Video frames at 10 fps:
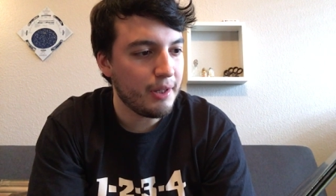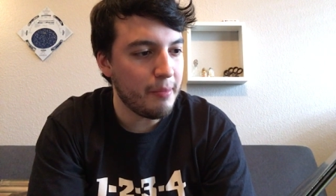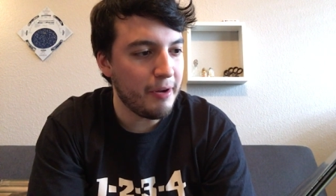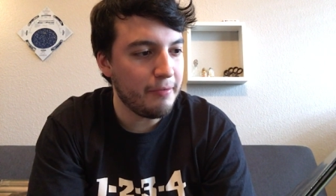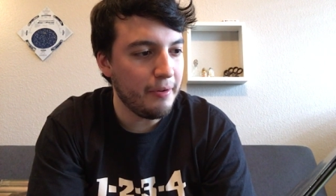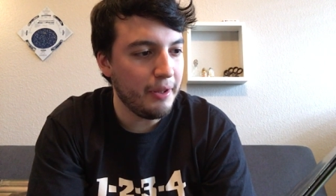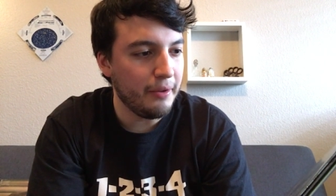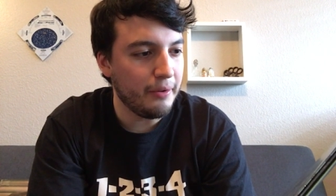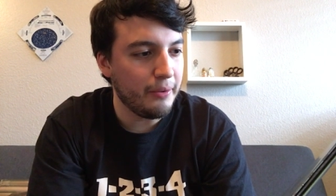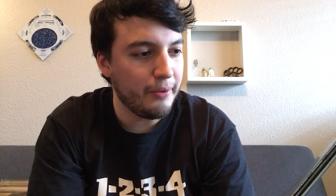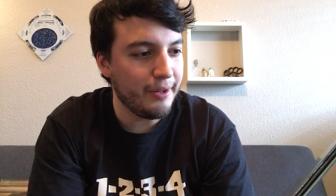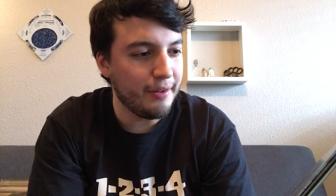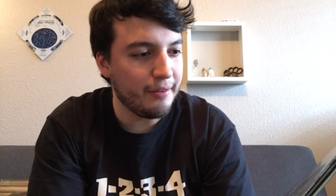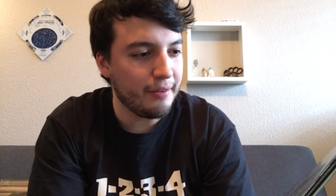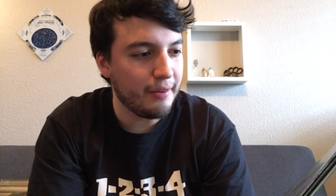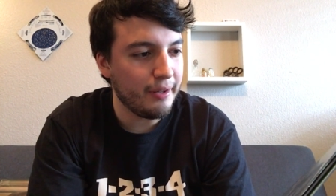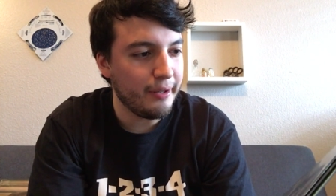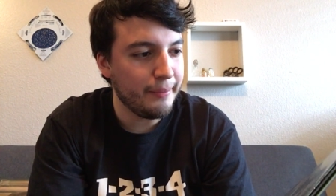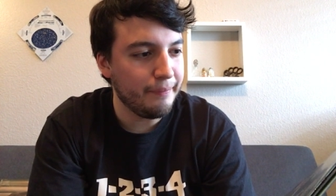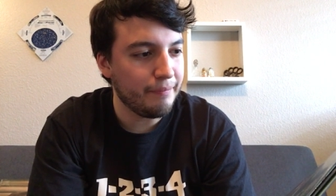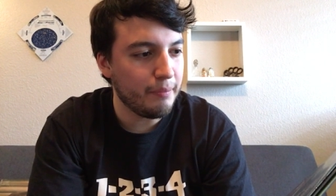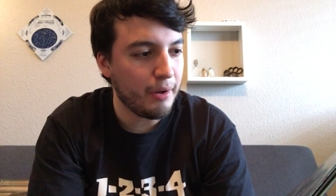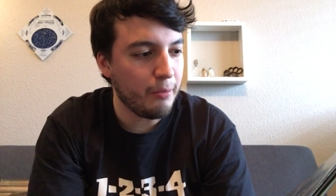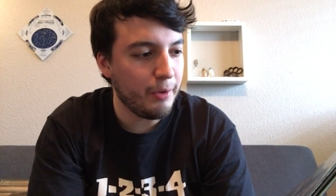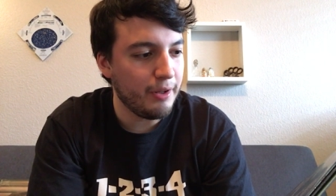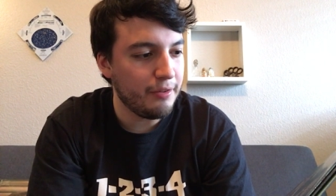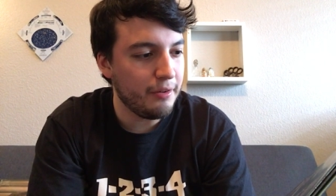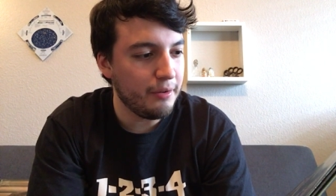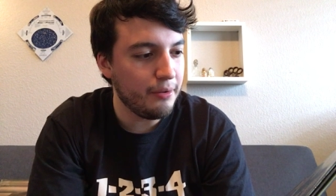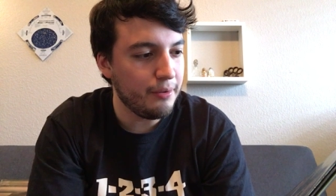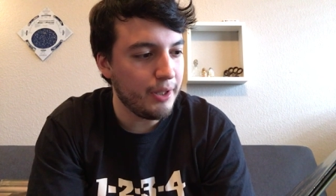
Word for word: Come on, Feel the, Illinois, um, part one and two.